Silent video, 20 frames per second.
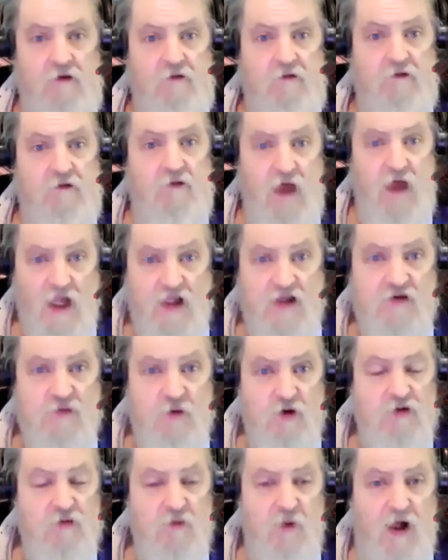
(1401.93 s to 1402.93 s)
That's
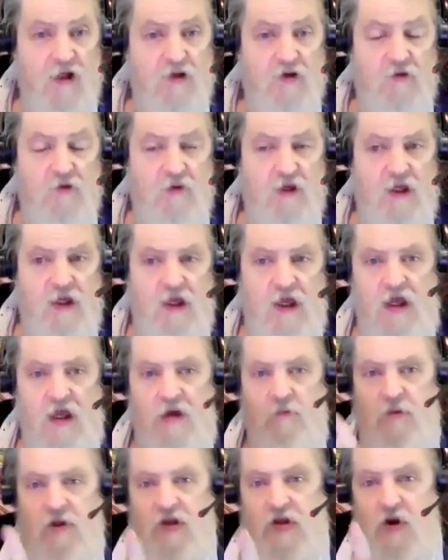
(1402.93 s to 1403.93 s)
worthwhile to me.
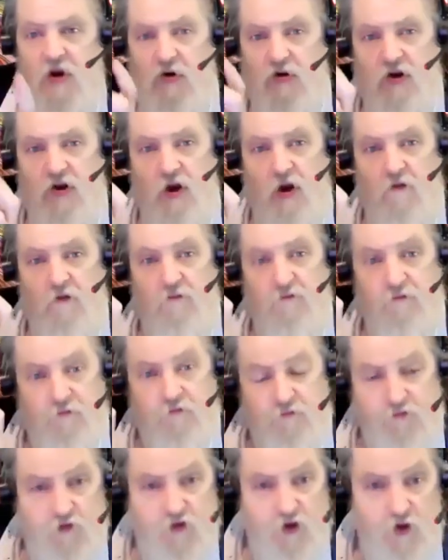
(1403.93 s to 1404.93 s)
But don't
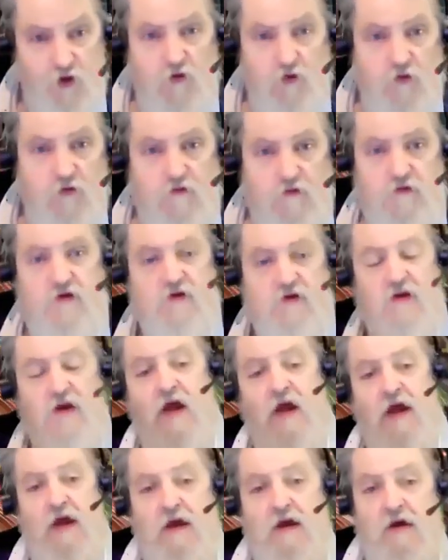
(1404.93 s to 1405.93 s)
confuse
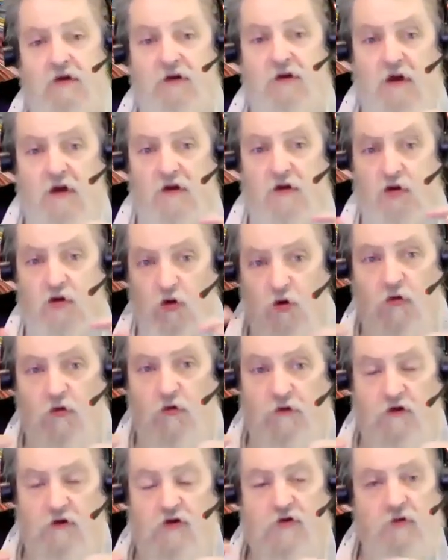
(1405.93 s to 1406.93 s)
the
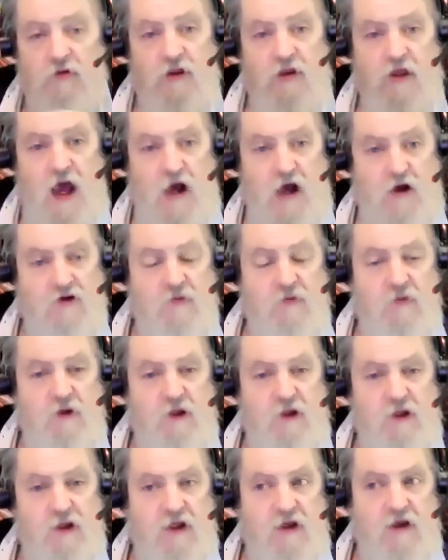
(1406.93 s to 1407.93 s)
tools with a house
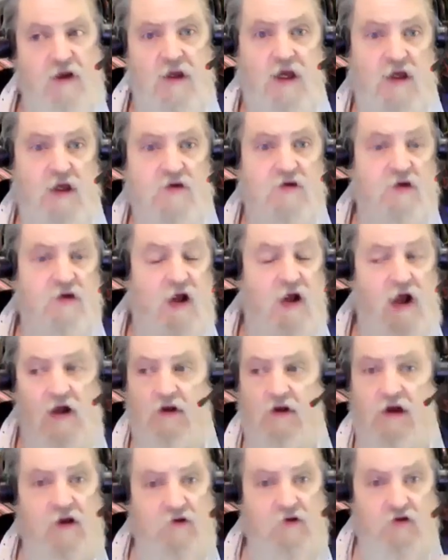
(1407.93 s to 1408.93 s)
building. Yes,
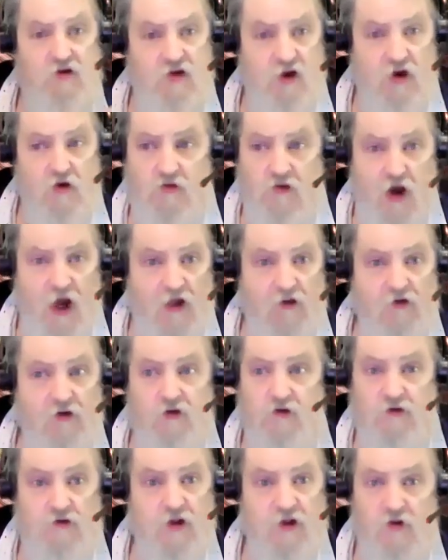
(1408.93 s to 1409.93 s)
I'll show you how to
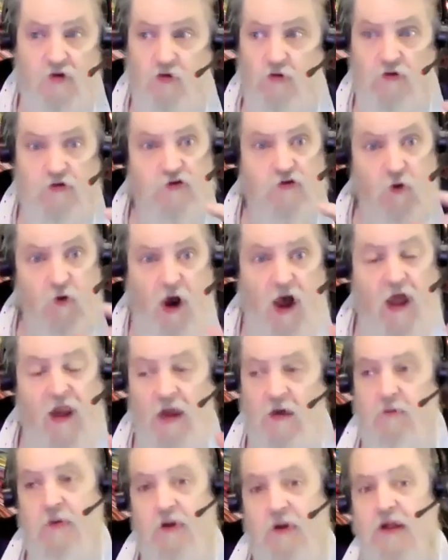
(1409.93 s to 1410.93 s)
use the tools while
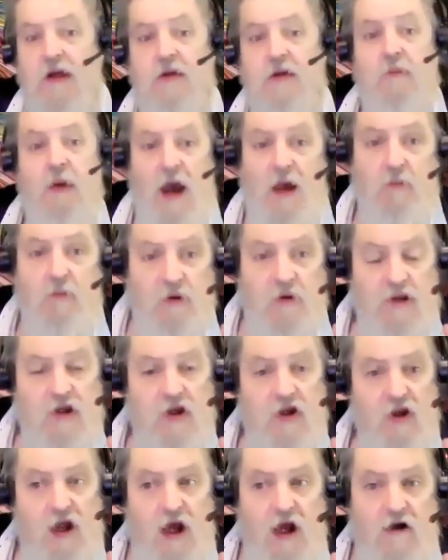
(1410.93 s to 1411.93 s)
I'm building my
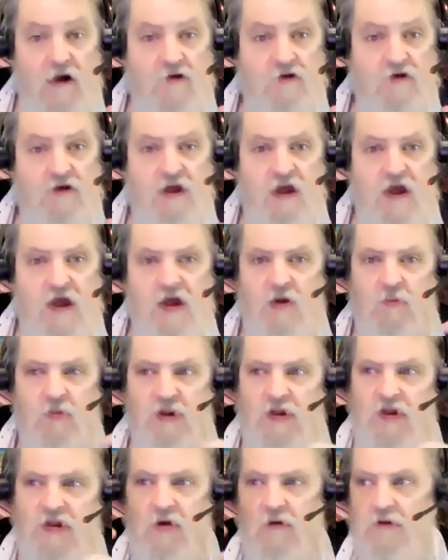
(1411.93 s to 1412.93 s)
particular house.
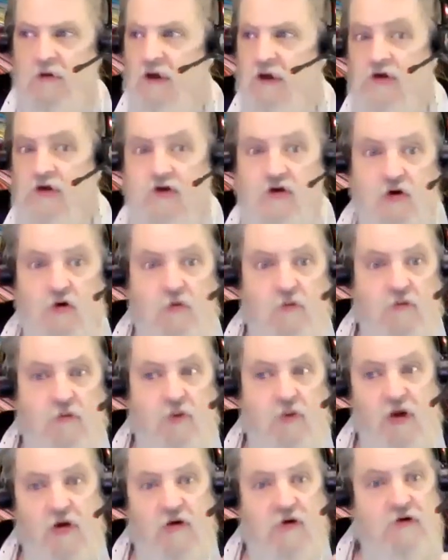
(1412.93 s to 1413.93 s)
But don't assume
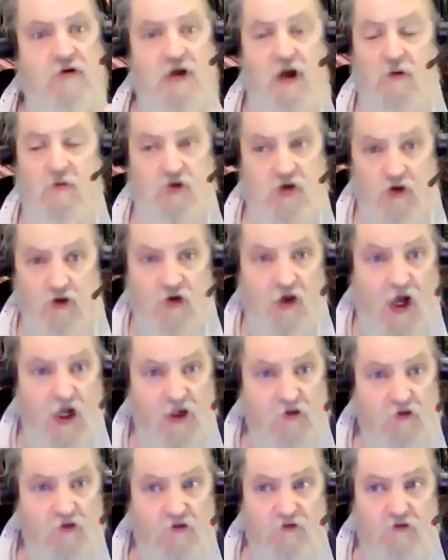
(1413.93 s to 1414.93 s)
because I'm showing you how
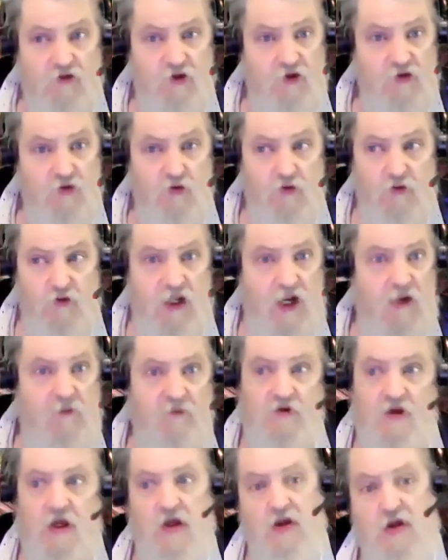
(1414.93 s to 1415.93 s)
to use the tool that I'm
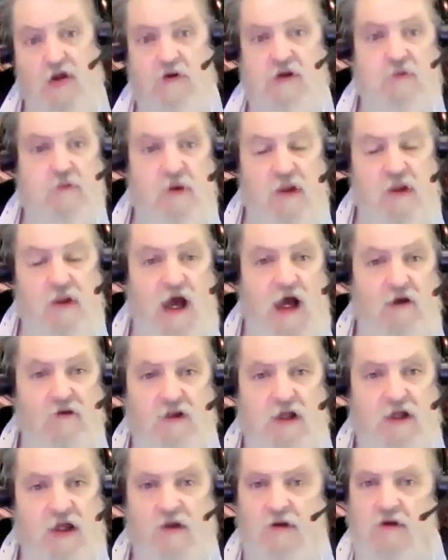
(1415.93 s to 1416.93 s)
saying you must build a
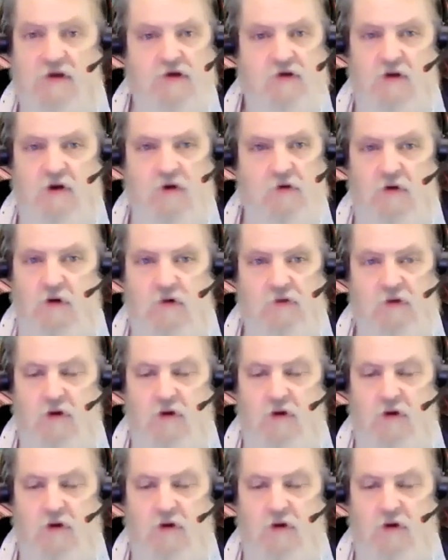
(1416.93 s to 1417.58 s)
house like this. No.